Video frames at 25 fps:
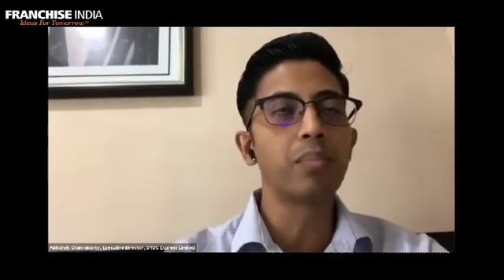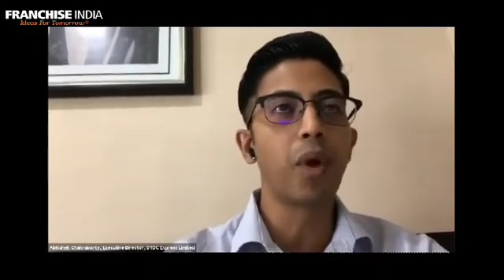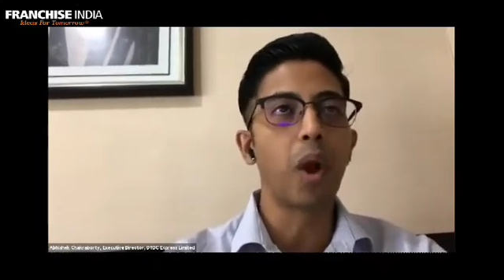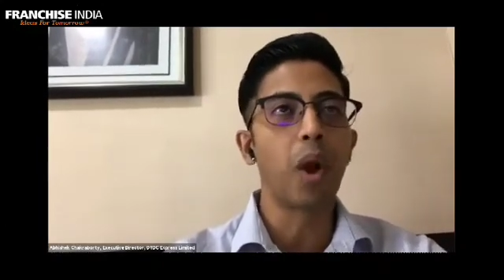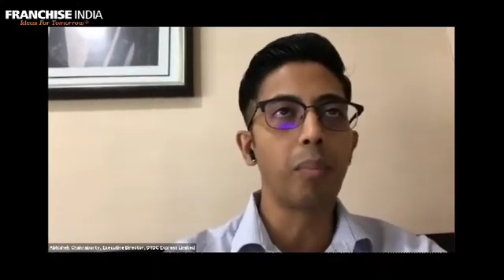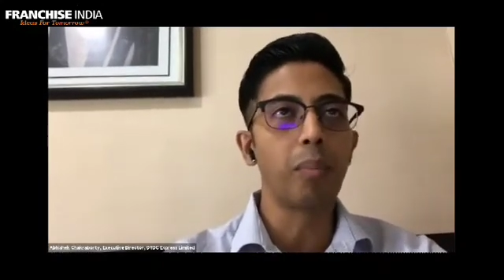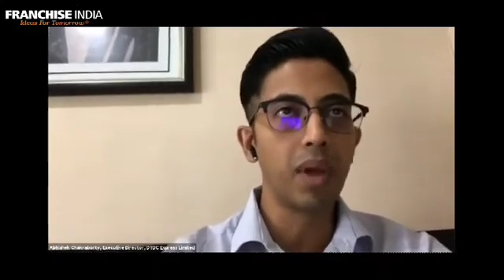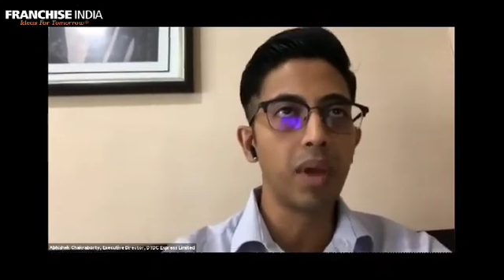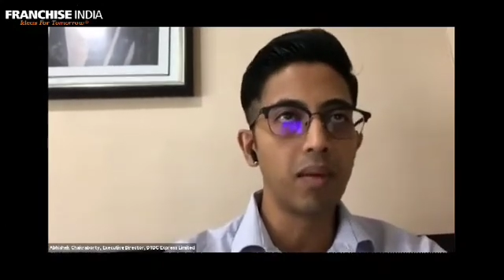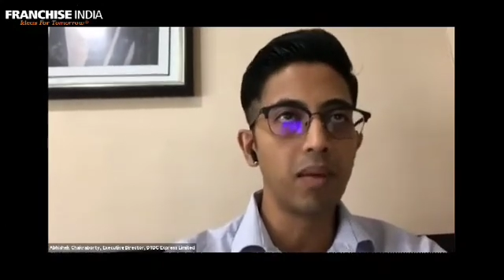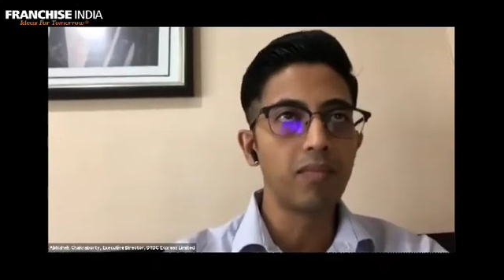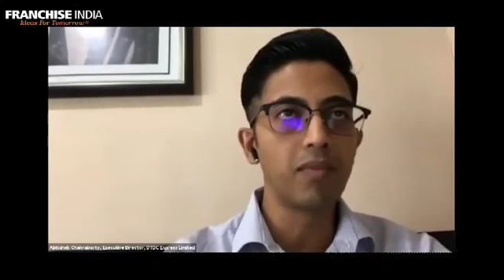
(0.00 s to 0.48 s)

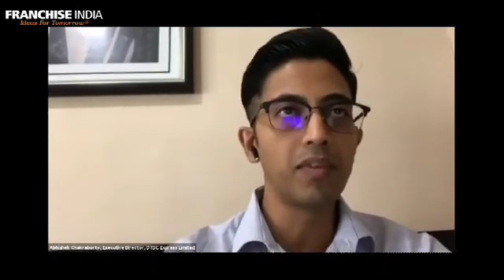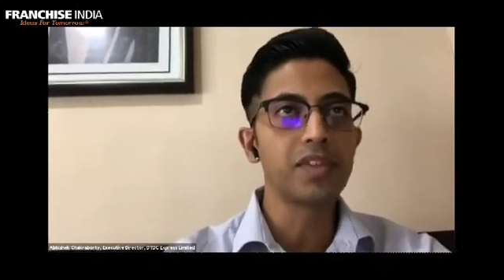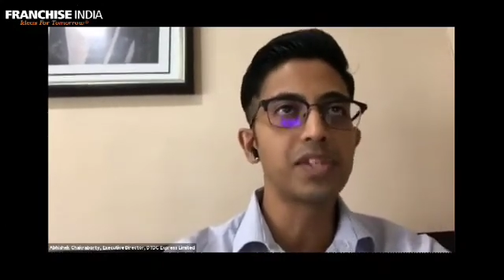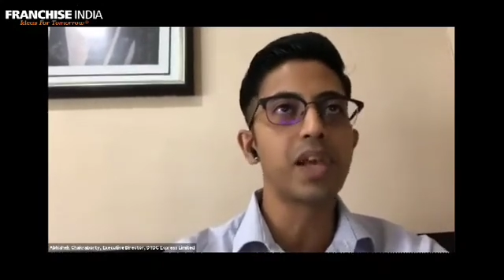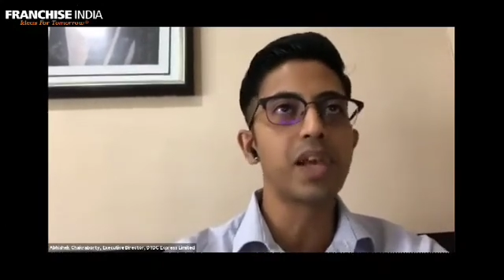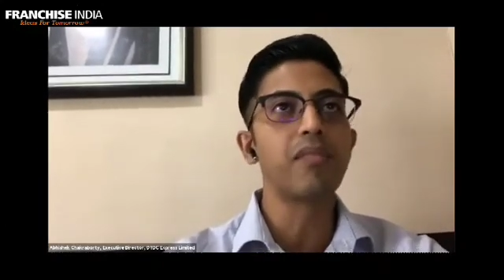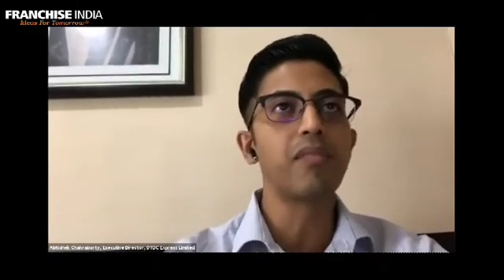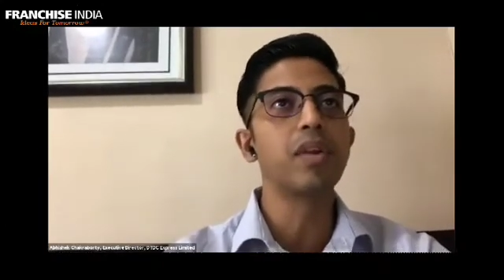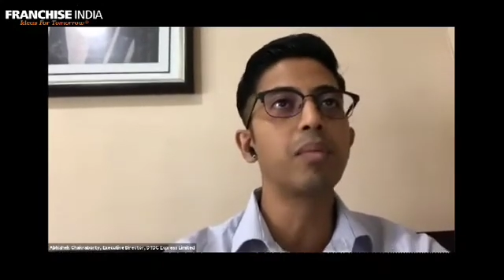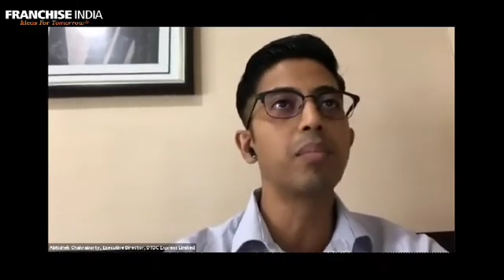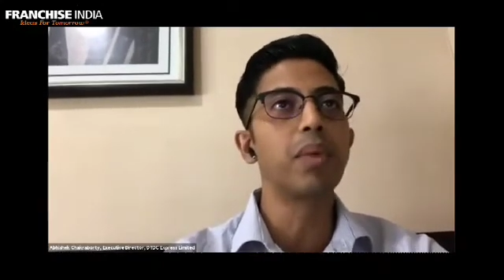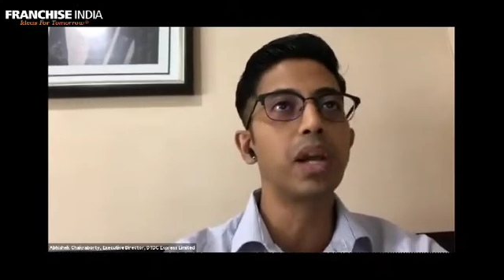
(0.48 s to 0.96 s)
problem which
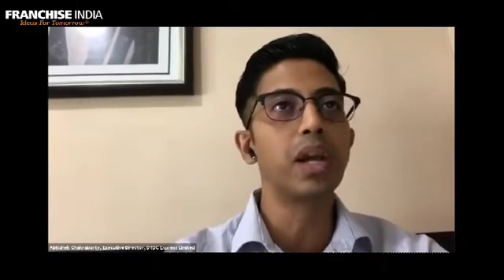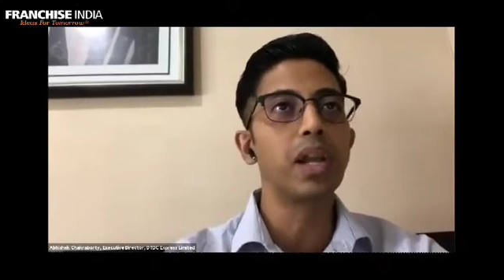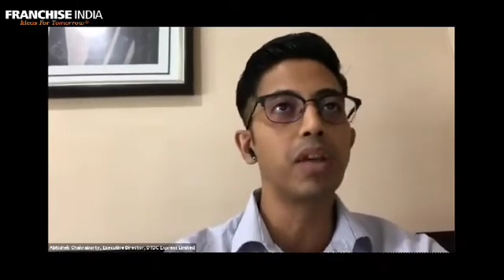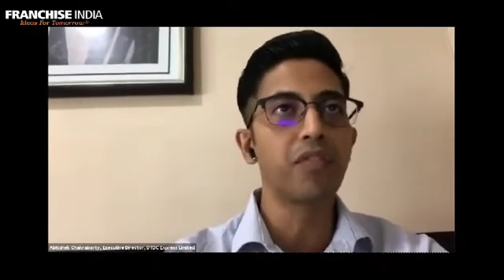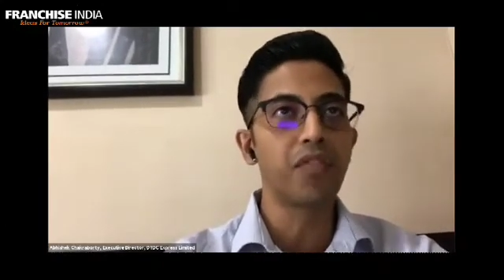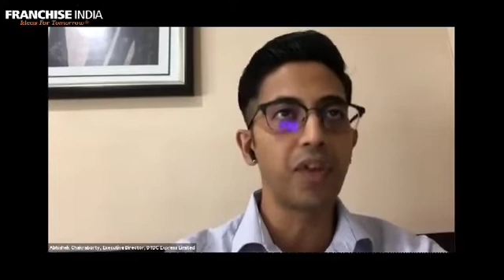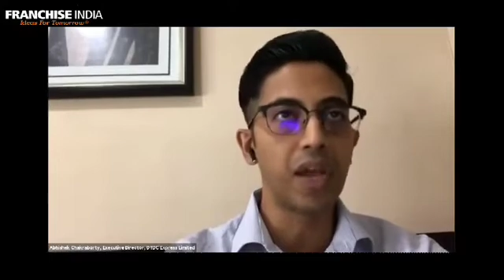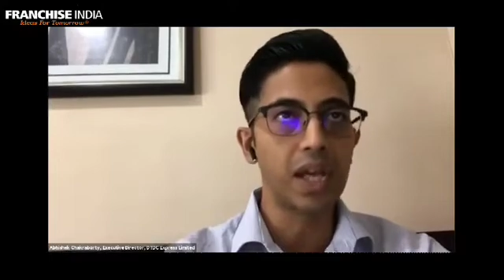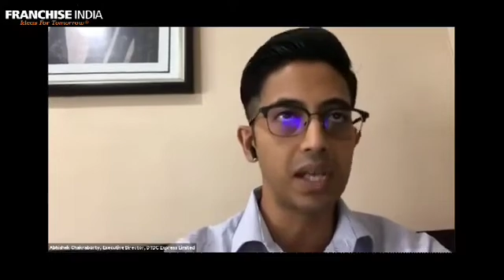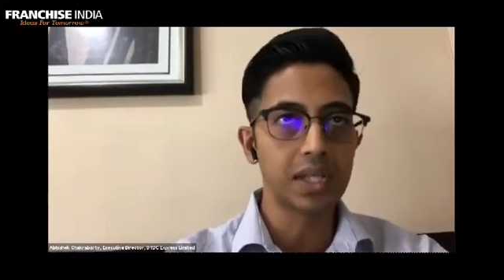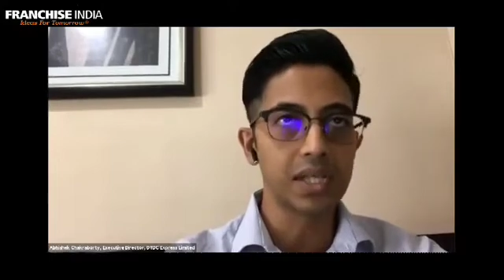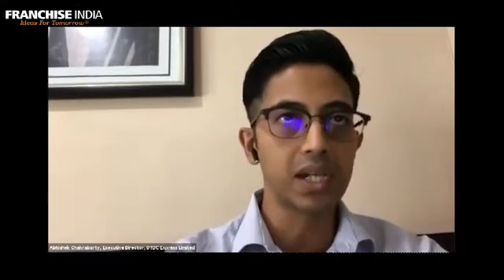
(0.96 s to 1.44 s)
everybody
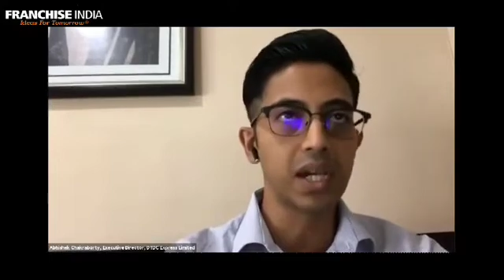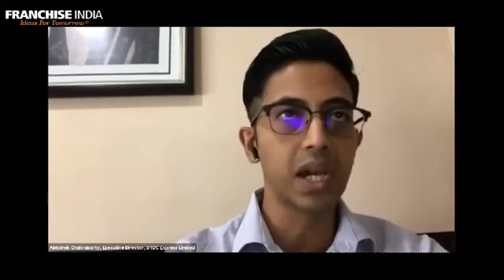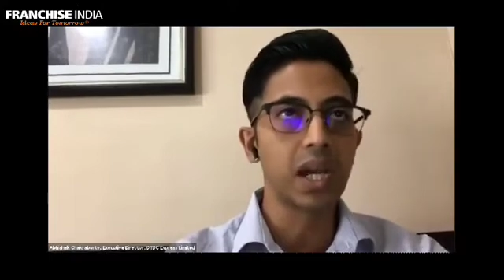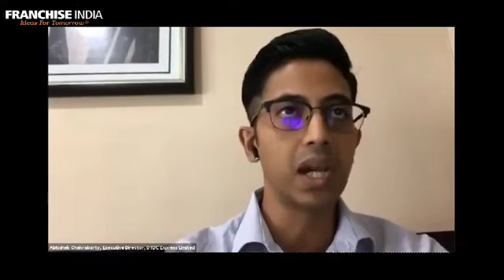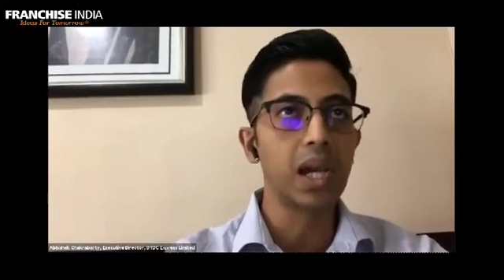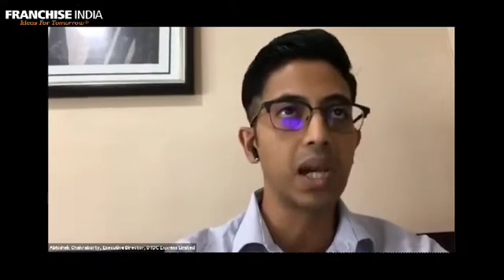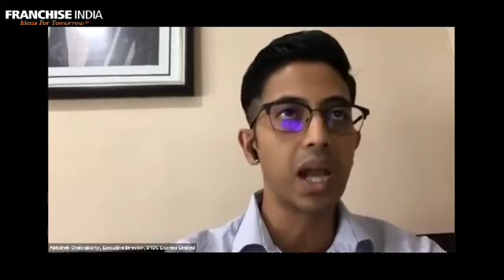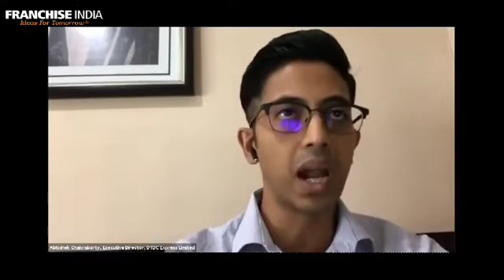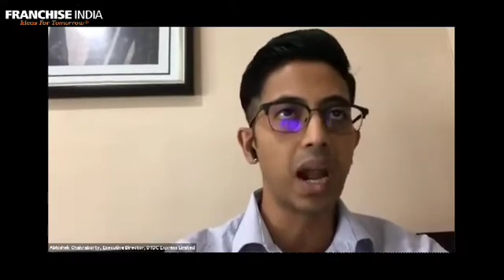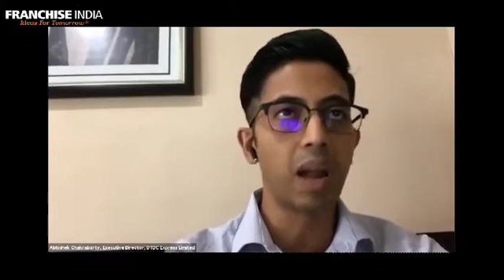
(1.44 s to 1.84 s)
faced in India,